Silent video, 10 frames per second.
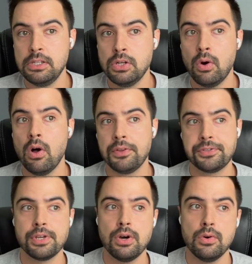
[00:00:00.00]

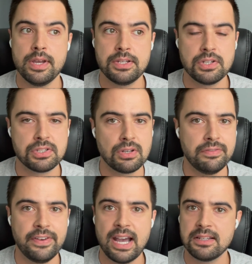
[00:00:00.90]
also it's just so
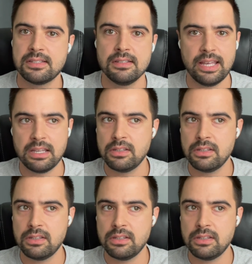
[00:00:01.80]
fast to